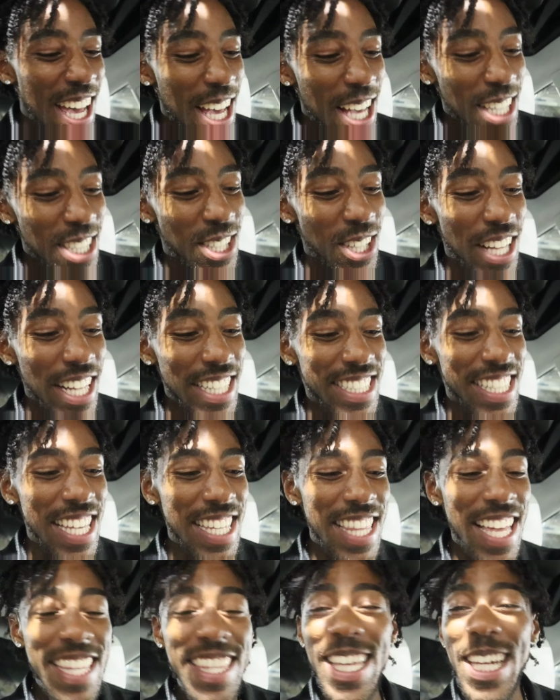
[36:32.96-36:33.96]
So let's
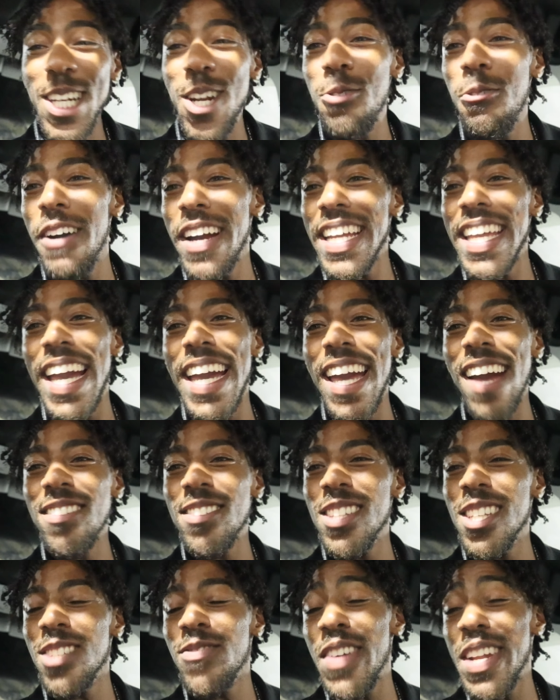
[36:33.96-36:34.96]
get that thing to 1K
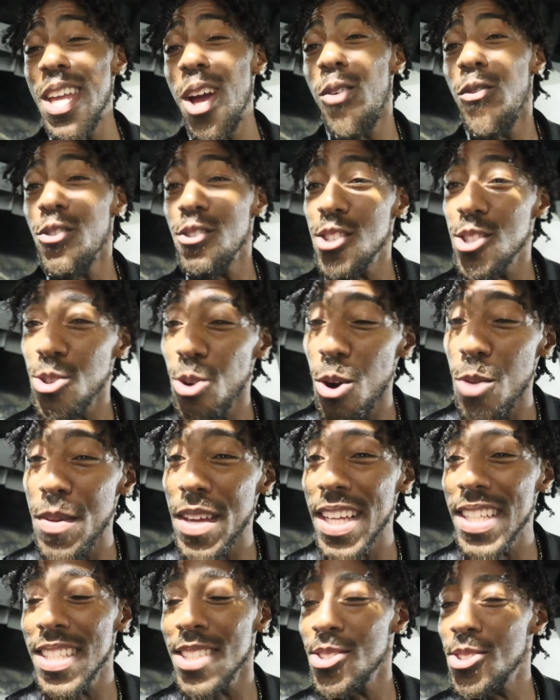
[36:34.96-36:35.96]
after this video for sure,
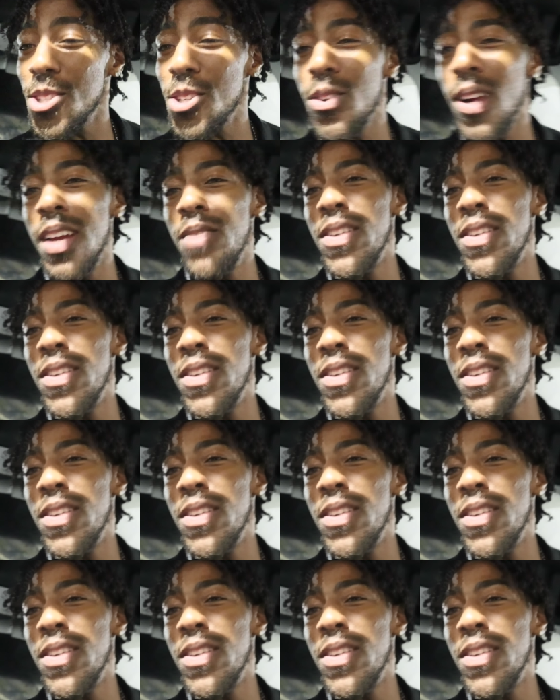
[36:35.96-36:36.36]
because this is a great